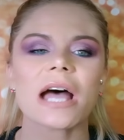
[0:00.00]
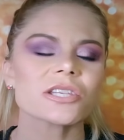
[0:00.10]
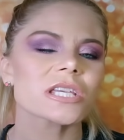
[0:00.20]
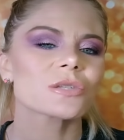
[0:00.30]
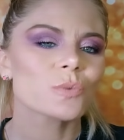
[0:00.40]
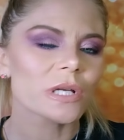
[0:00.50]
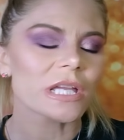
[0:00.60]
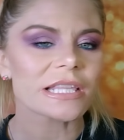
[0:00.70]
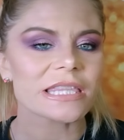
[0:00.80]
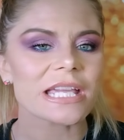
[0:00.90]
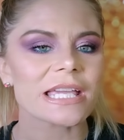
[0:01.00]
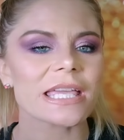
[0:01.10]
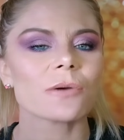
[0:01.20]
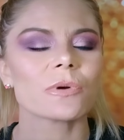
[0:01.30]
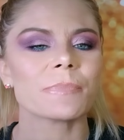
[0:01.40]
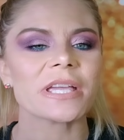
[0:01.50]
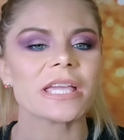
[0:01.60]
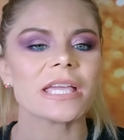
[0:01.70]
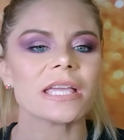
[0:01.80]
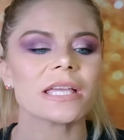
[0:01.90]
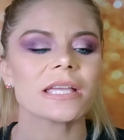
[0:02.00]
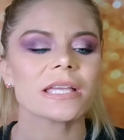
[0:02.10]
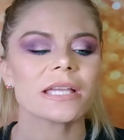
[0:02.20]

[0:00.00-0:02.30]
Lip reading: I just really think it would be